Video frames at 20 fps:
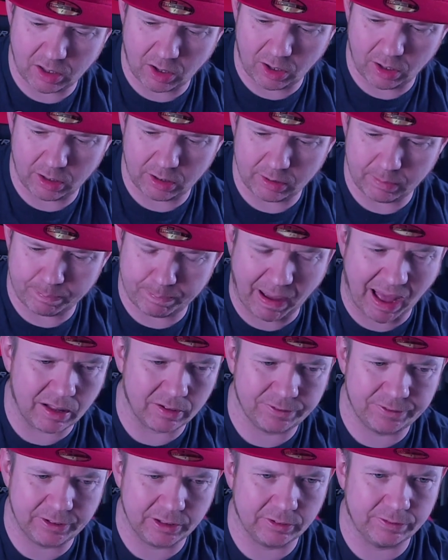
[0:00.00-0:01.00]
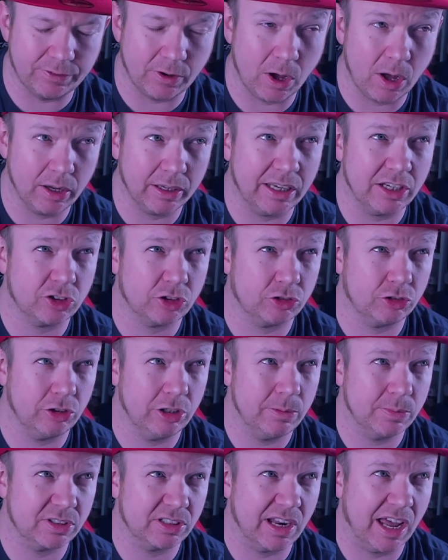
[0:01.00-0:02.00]
On Battlefield 4, I get
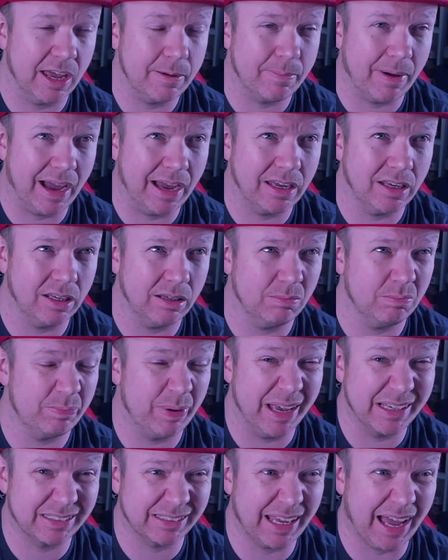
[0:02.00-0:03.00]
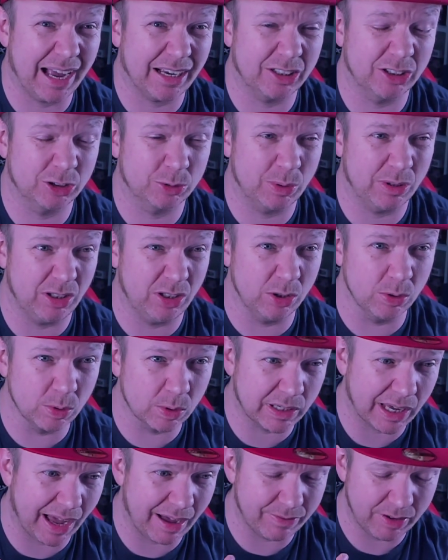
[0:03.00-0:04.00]
stream sniped by basically hackers with a
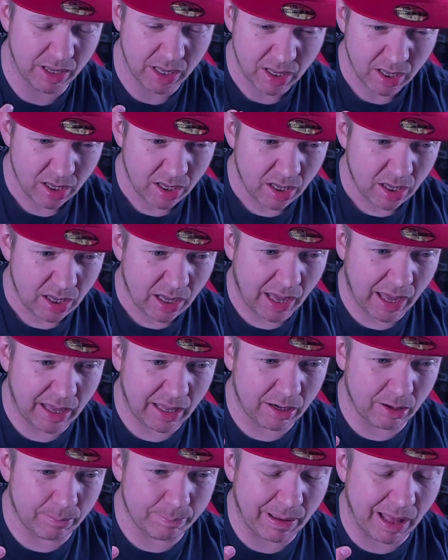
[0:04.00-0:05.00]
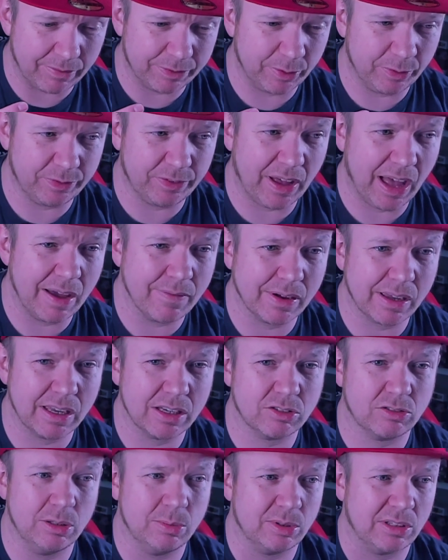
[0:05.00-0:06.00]
UCAV. And on Battlefield 5, I get
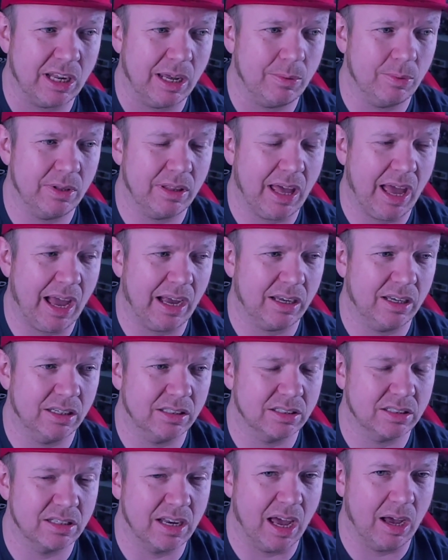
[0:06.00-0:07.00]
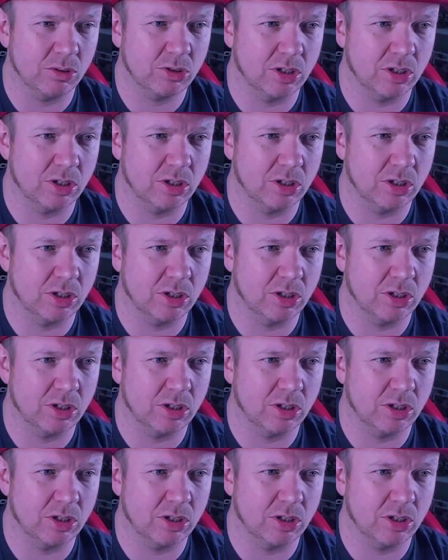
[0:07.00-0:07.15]
stream sniped with hackers now.